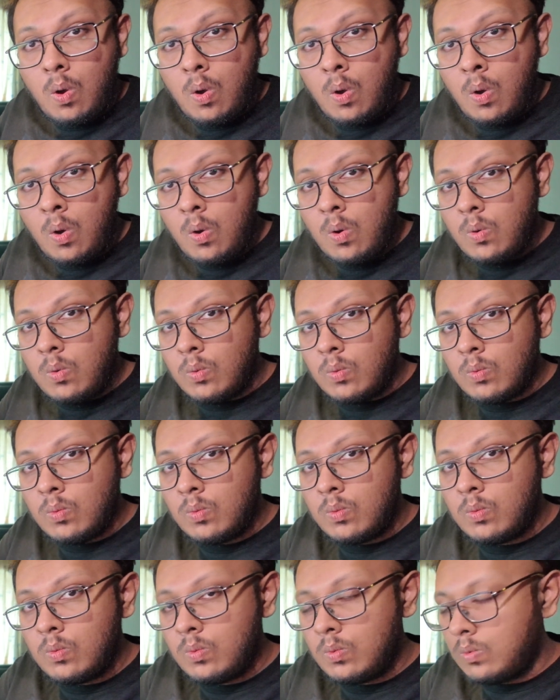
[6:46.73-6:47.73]
Oh,
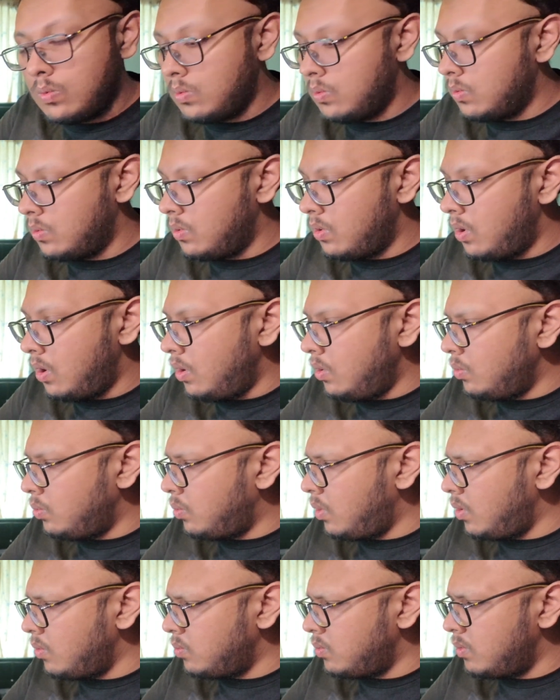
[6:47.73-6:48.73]
whoa,
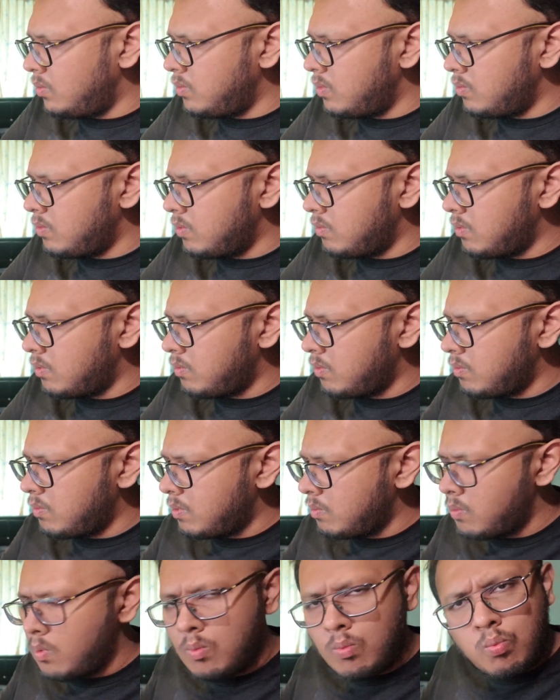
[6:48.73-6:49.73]
whoa, whoa, whoa, whoa, whoa,
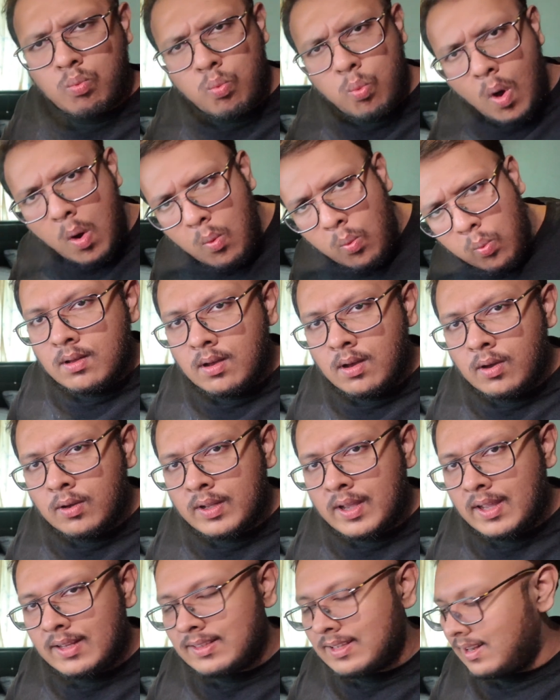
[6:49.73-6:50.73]
whoa, whoa.
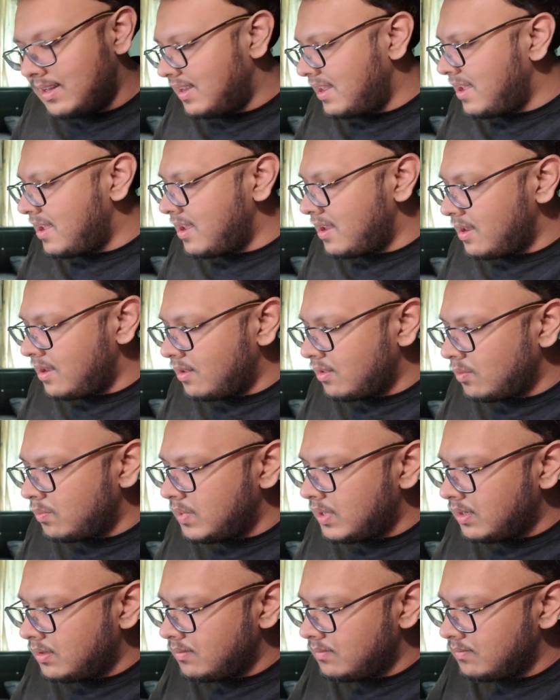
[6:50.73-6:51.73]
Okay, it's a little,
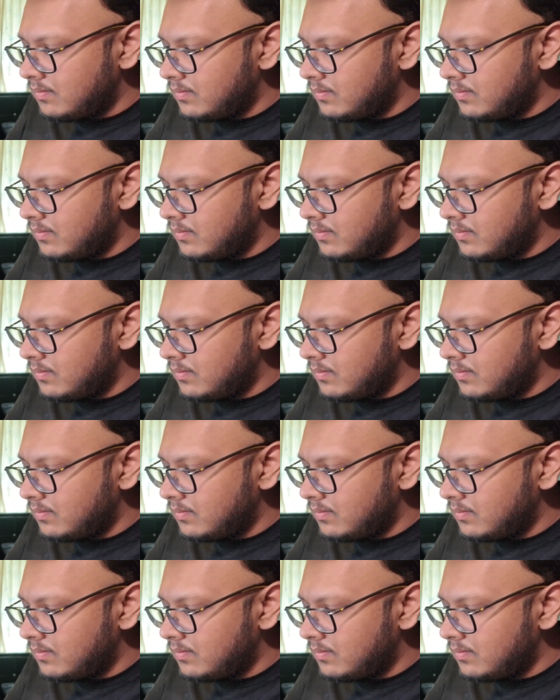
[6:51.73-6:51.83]
wait,